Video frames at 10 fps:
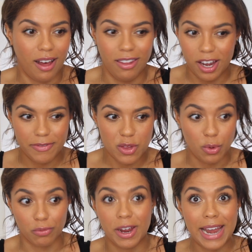a lot of us
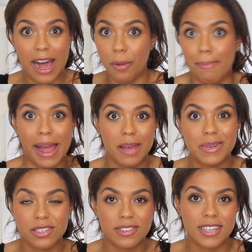will run out, buy a
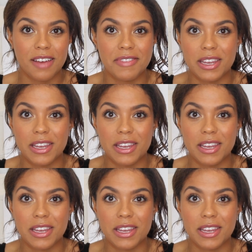bunch of stuff,